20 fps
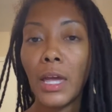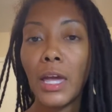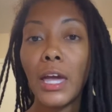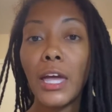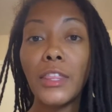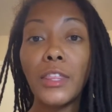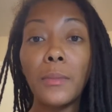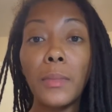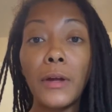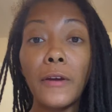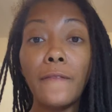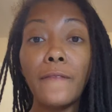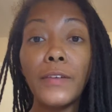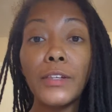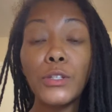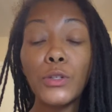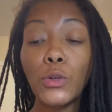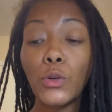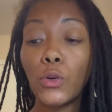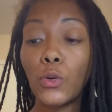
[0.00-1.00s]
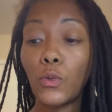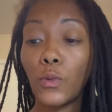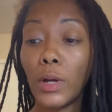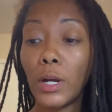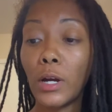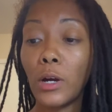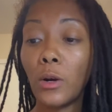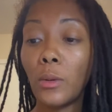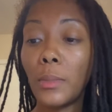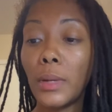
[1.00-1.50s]
In the metaphysical
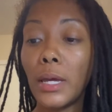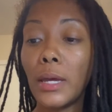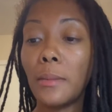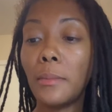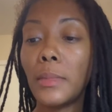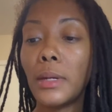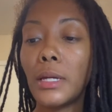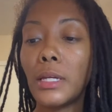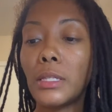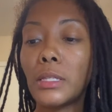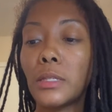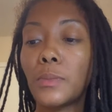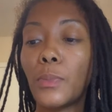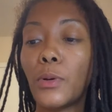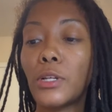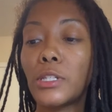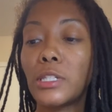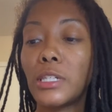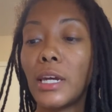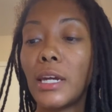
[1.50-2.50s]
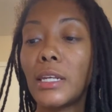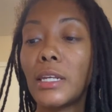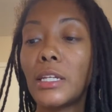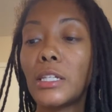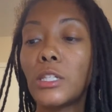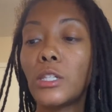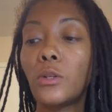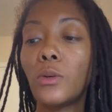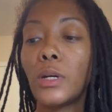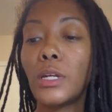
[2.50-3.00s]
realm, it means pertaining
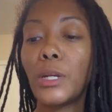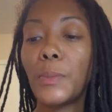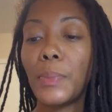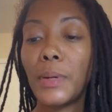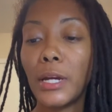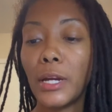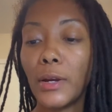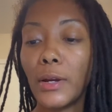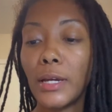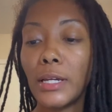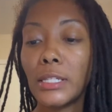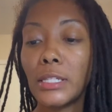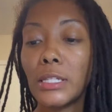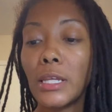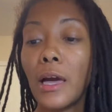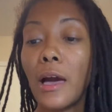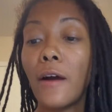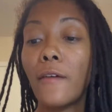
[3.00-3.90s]
to an appearance,